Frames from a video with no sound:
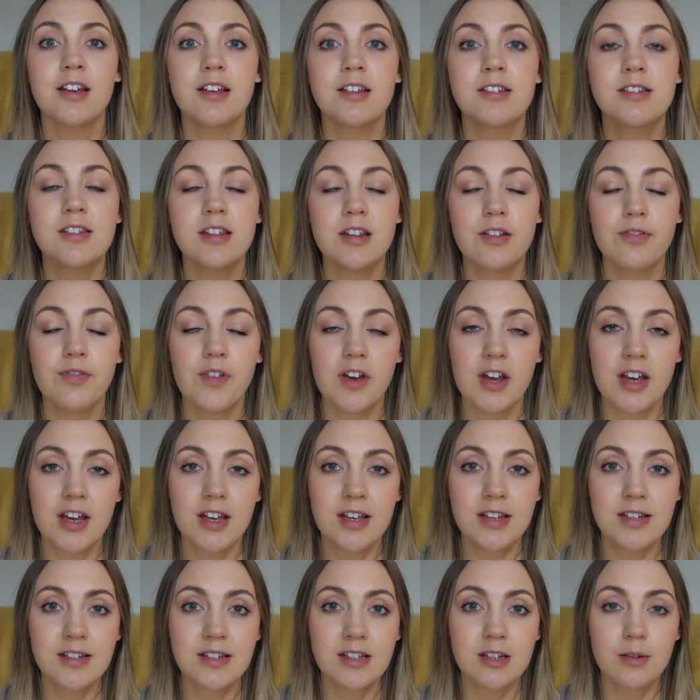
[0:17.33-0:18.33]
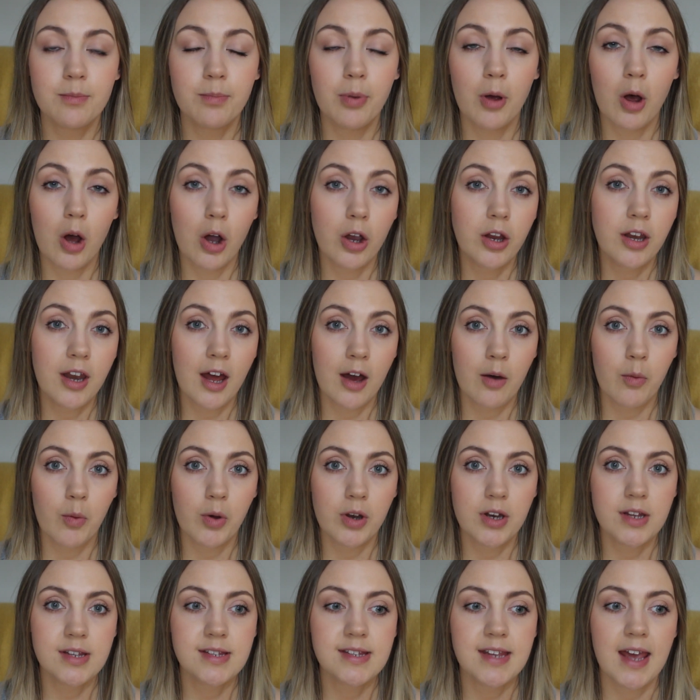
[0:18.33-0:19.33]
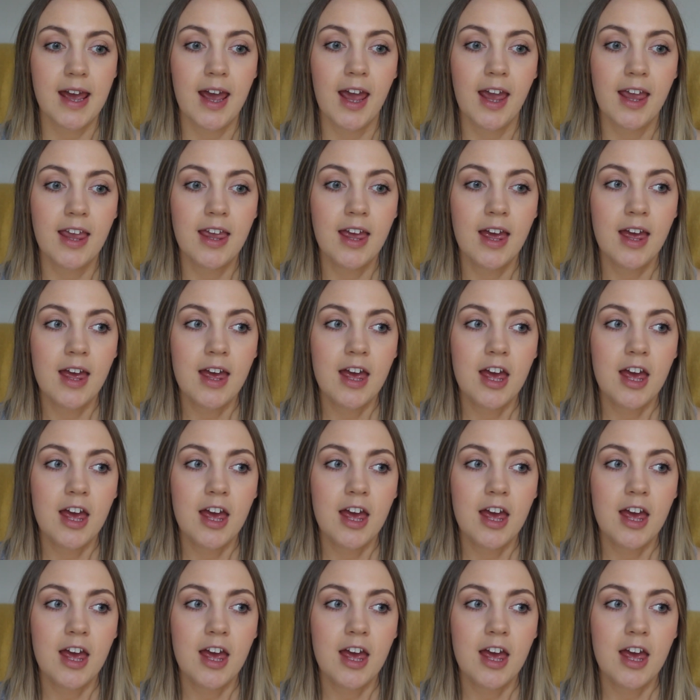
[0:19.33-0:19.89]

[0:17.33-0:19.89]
So the first point I want to say